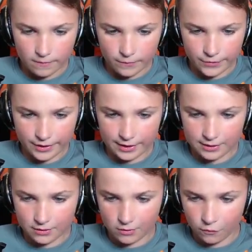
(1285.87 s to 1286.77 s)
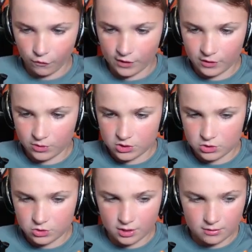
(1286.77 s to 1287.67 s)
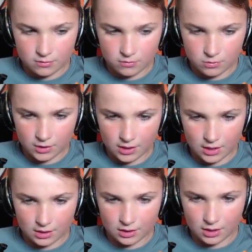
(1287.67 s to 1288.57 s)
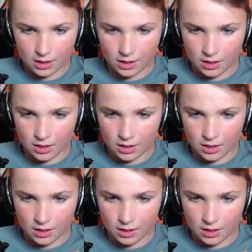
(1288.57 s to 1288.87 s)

Who the heck? Oh, Freddy wants to trade? Who the heck did it?